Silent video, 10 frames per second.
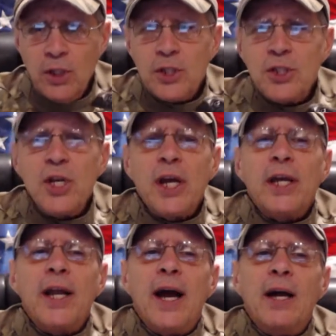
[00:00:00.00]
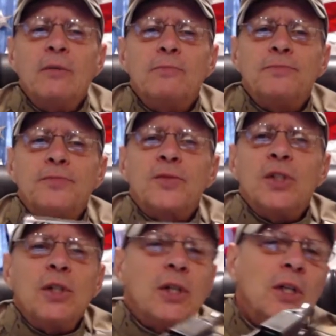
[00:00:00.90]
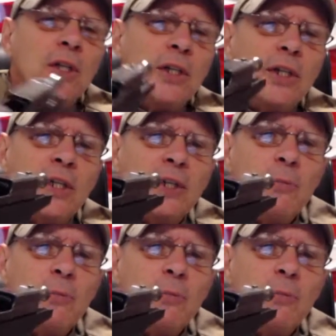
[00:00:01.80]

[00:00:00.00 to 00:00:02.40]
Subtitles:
Let's check it out. Look clear